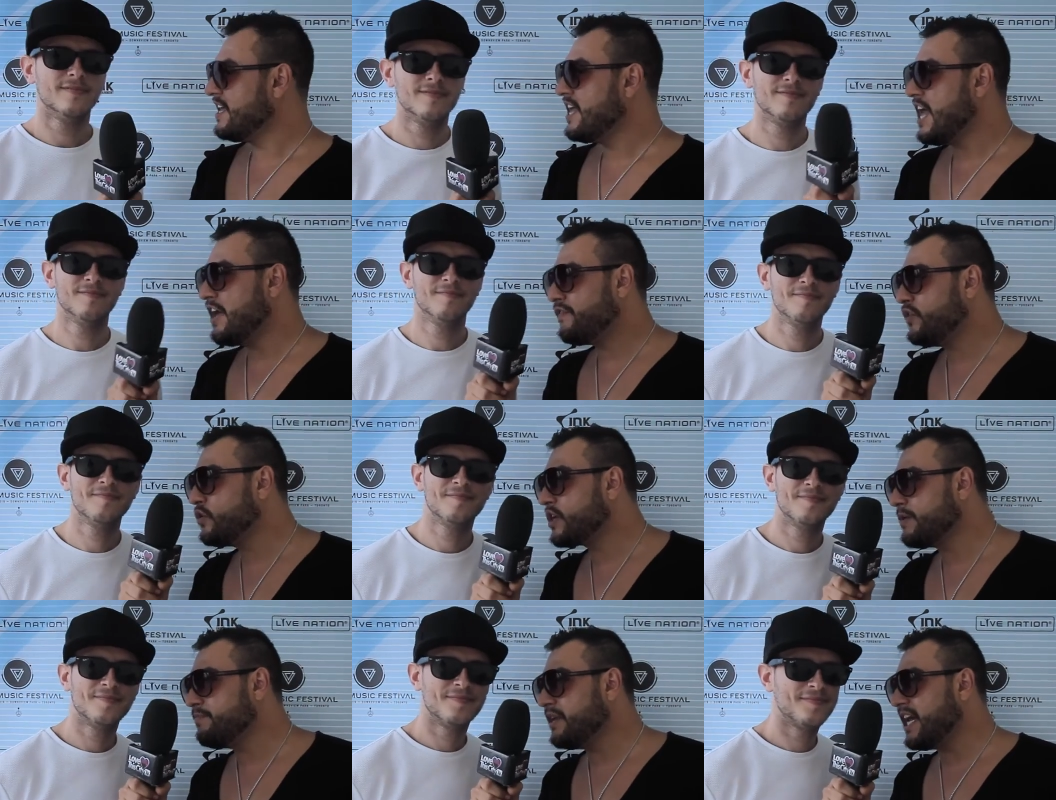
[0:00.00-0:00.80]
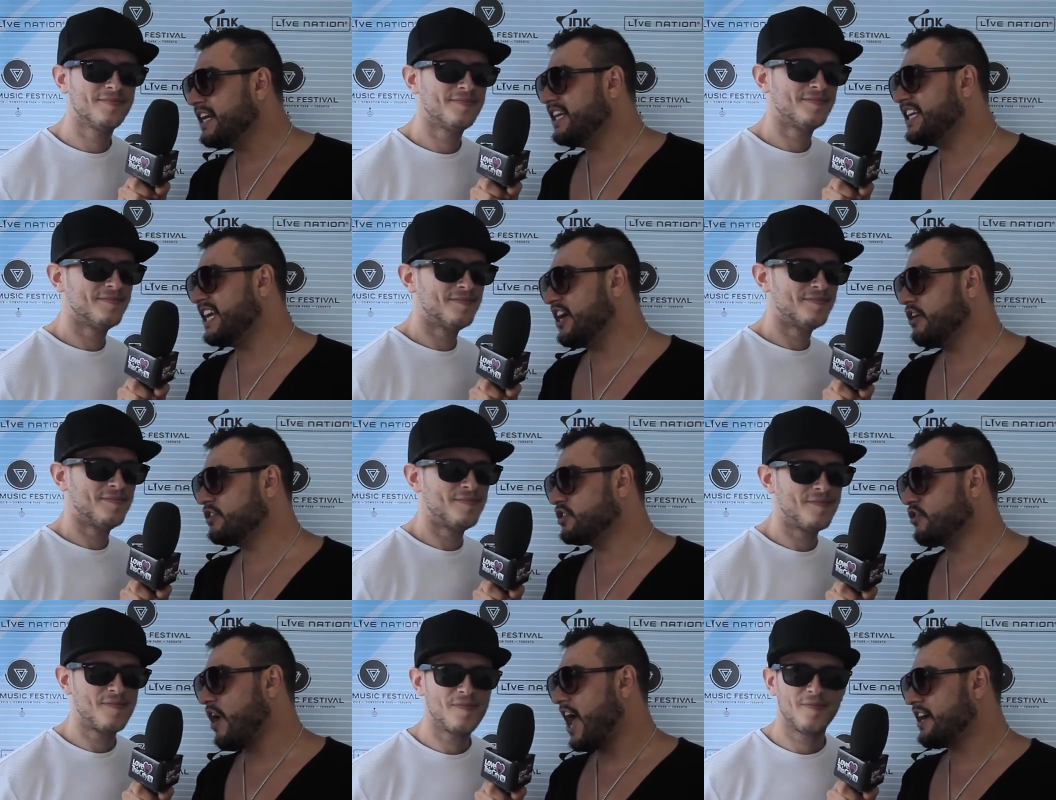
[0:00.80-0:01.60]
Speaker 1: If you can be any
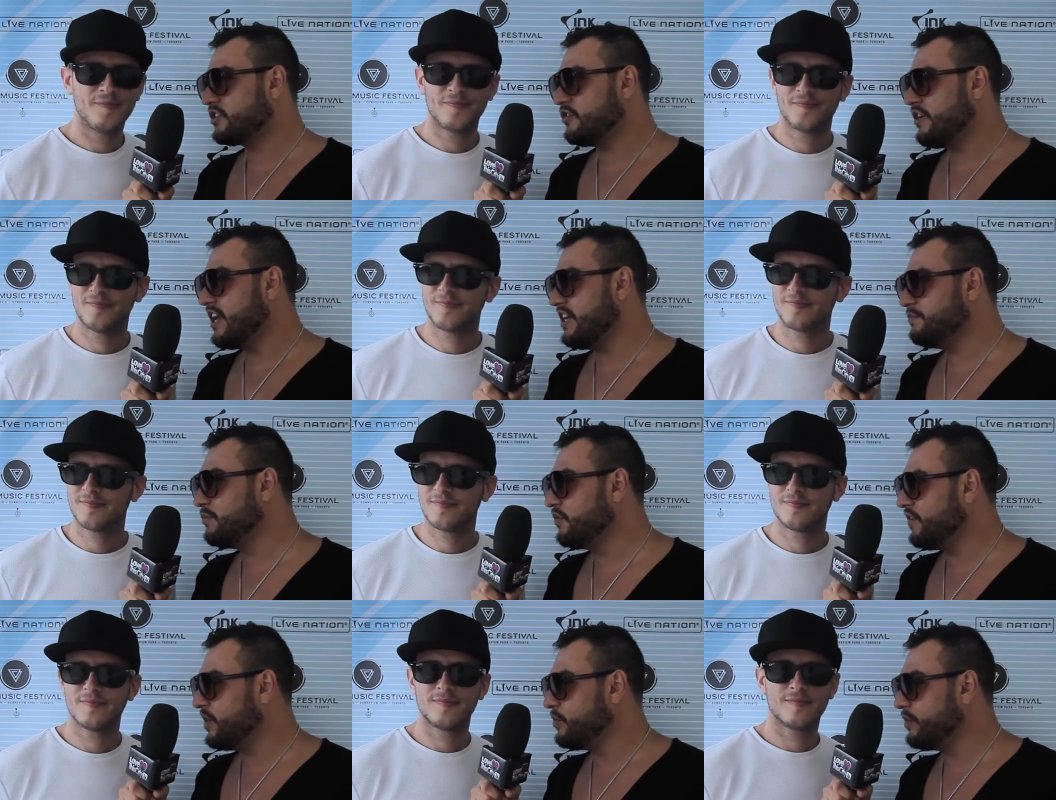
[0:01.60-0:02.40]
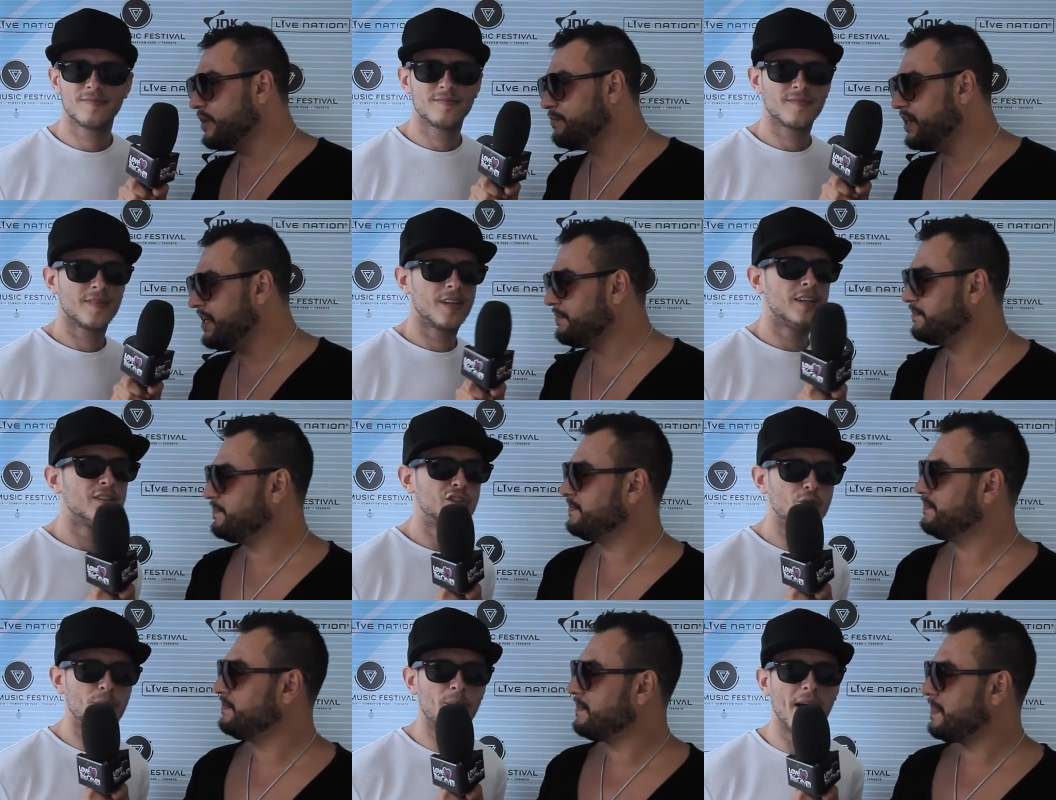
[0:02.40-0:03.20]
character actor in any movie, who would it be?
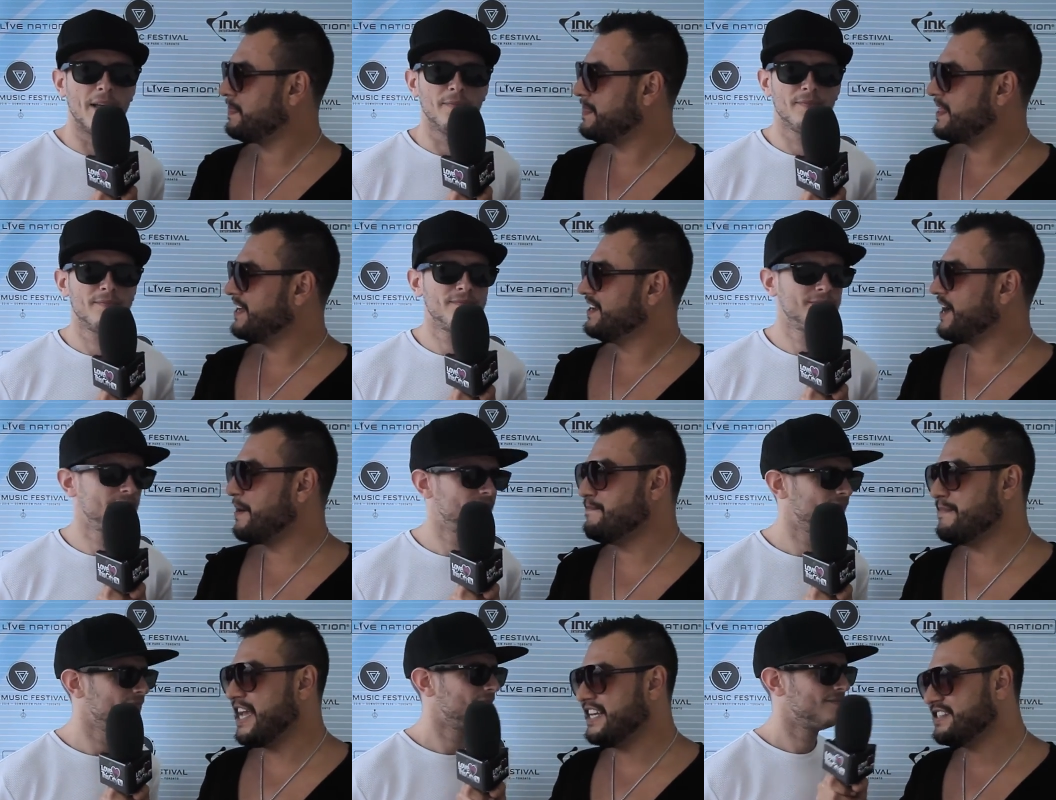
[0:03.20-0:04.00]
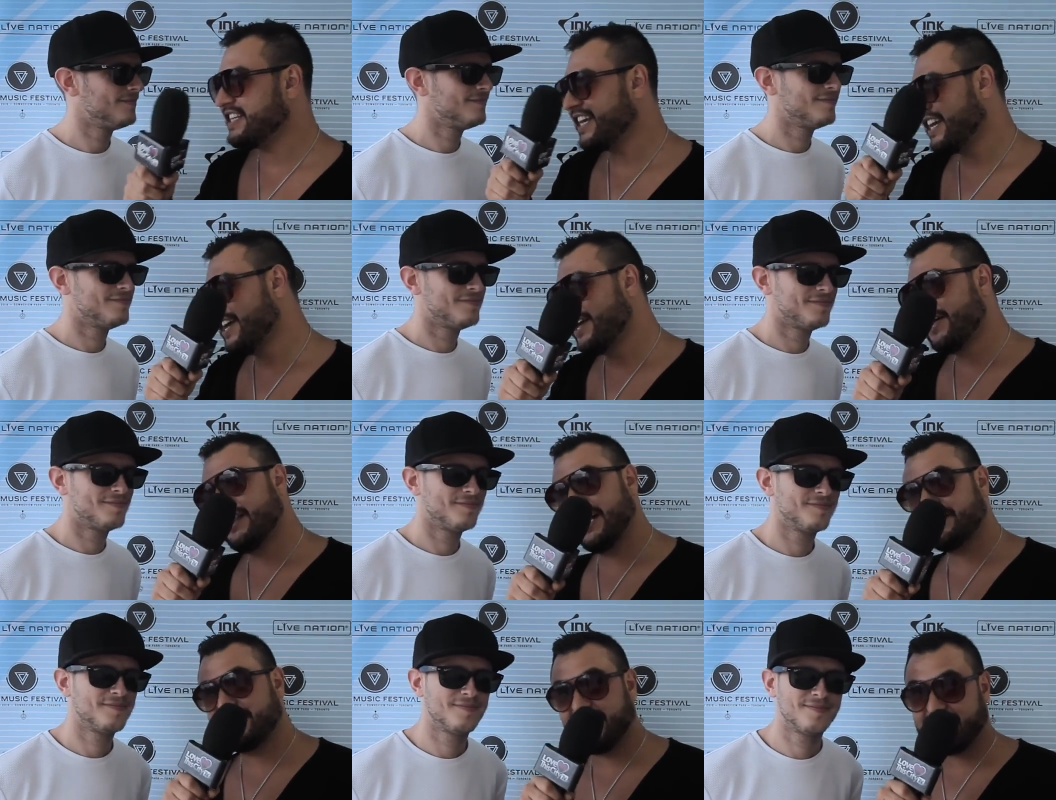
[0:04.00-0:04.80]
Superman. Amazing.
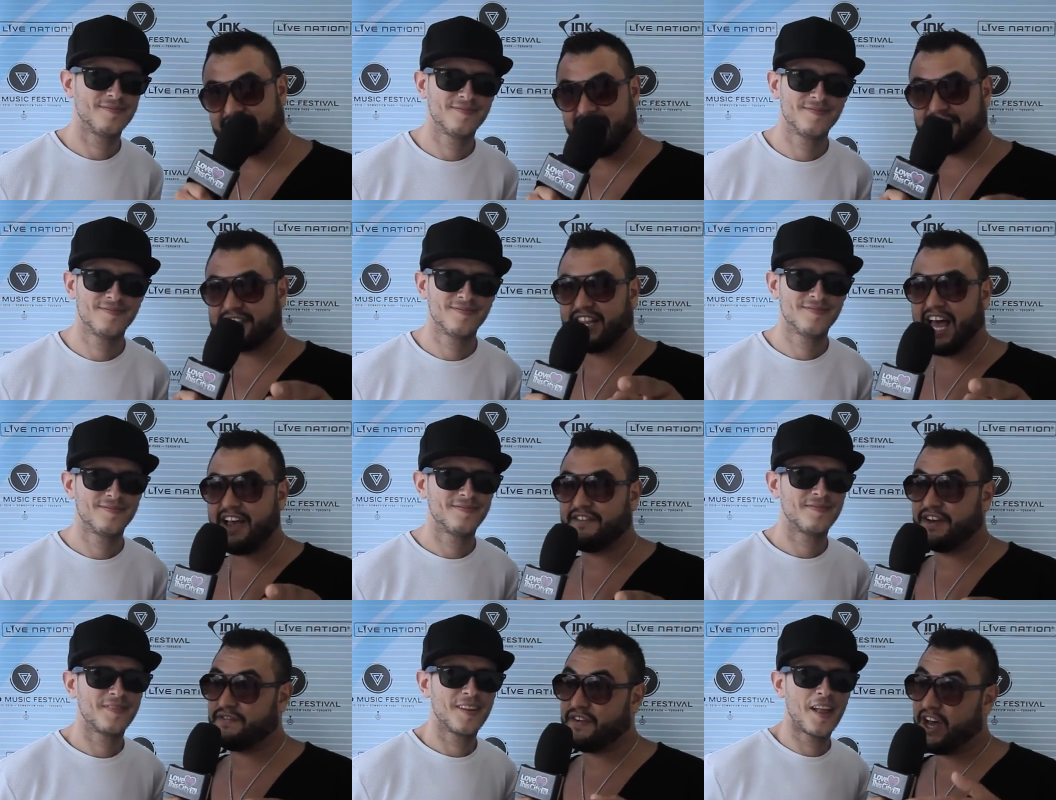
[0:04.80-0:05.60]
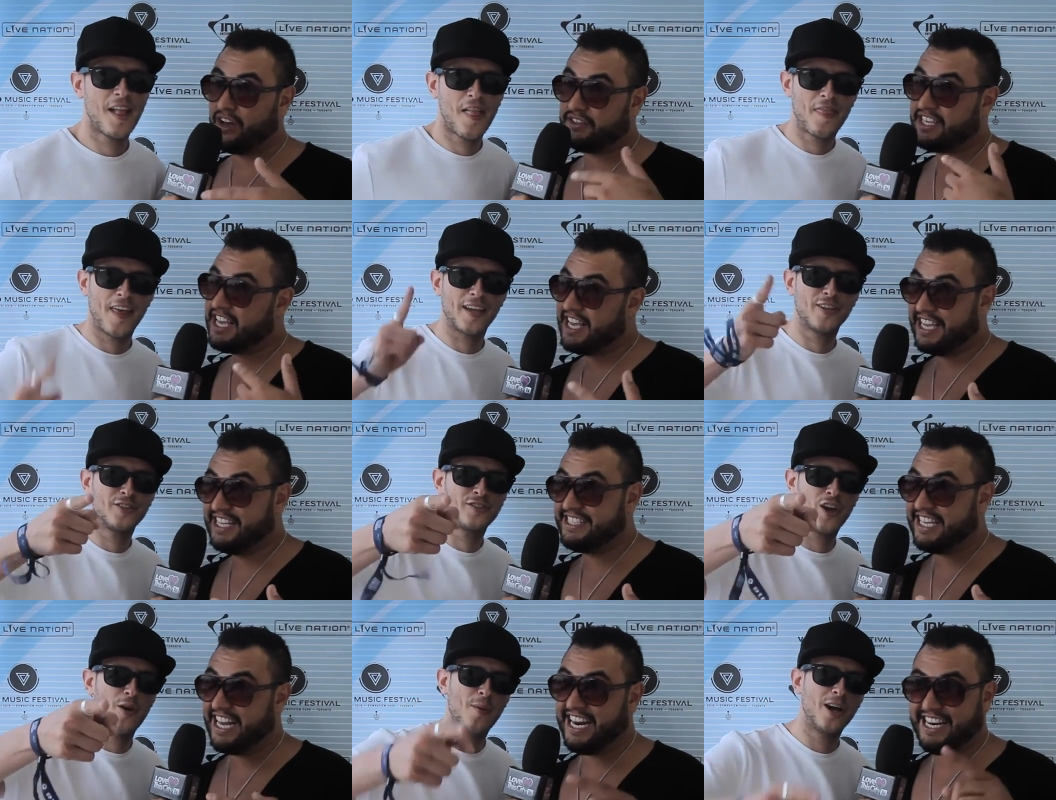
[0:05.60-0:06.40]
That's it, guys. Live at Veld. Thank he
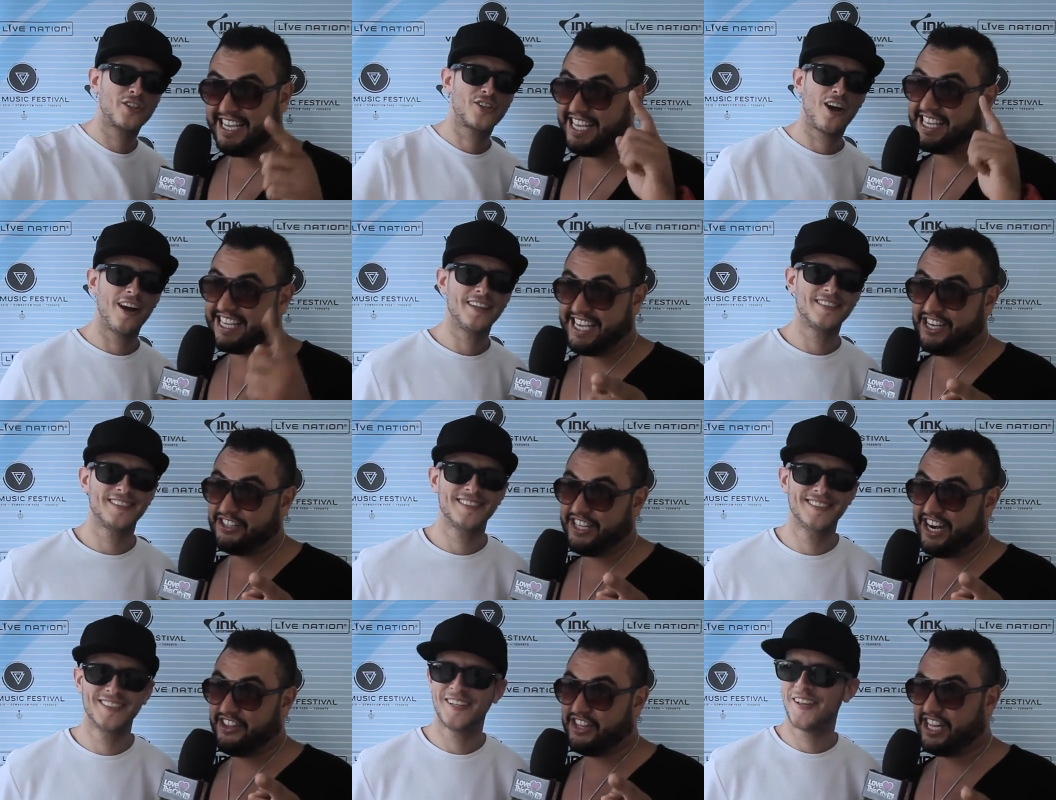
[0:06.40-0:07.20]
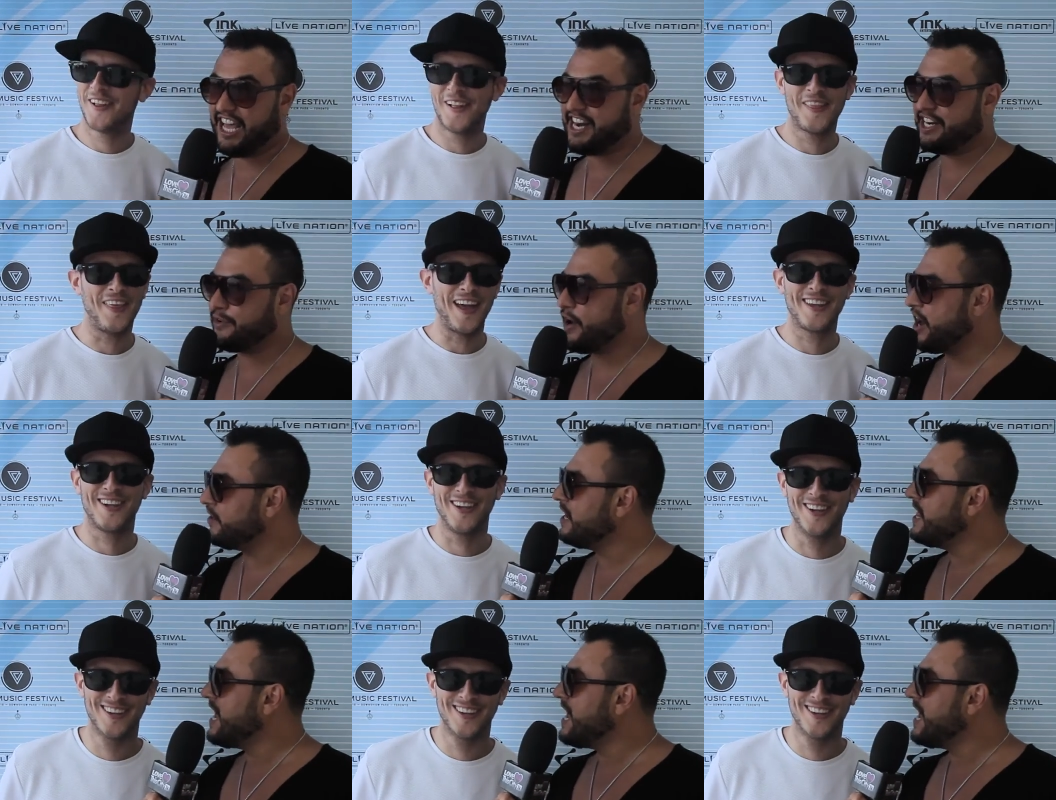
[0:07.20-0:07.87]
so did much, it. Guys. He killed it on the lightning Thank round. You.